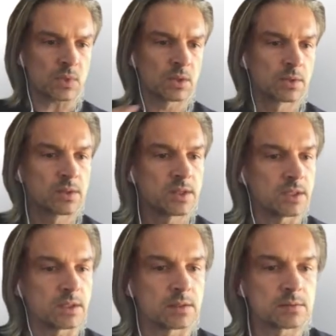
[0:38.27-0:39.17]

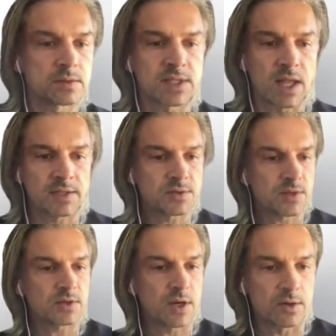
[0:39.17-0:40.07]
The slides are
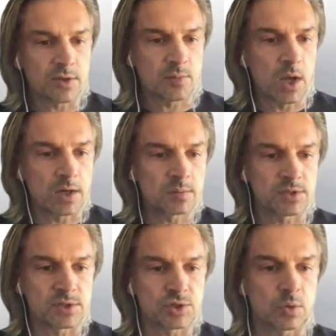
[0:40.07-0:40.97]
there down at the bottom.
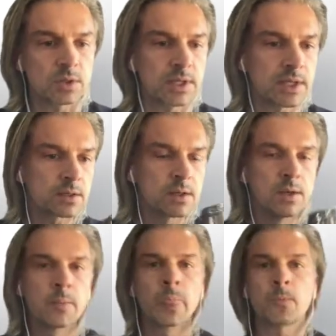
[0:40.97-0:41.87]
There's a short link.
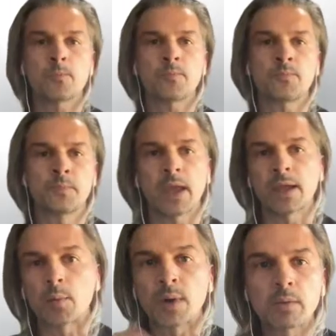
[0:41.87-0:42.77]
And
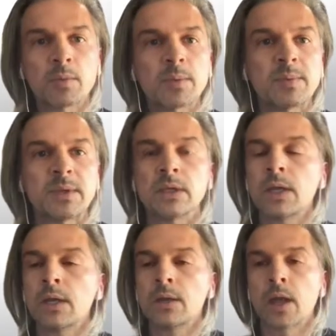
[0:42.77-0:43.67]
I'll probably be
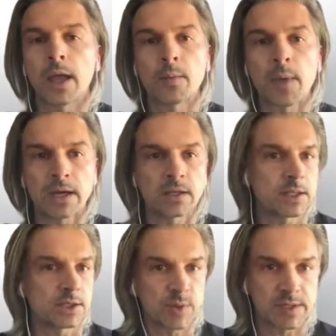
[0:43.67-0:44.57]
adding
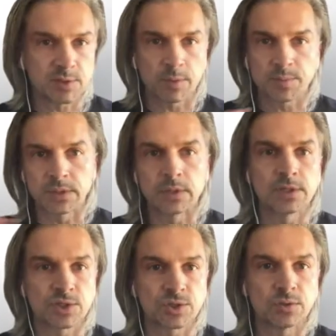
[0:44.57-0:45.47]
like a transcript and
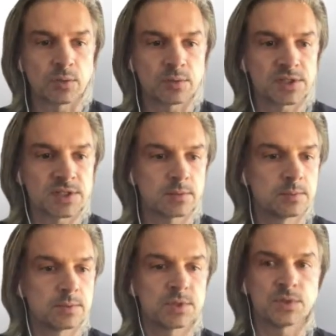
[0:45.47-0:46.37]
additional notes
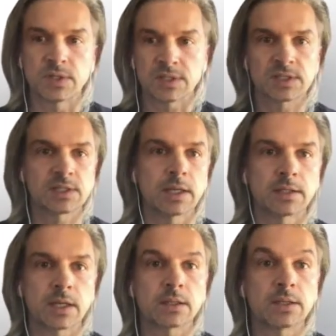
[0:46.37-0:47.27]
to this slide
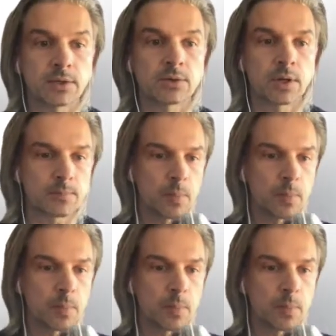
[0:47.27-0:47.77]
deck later on.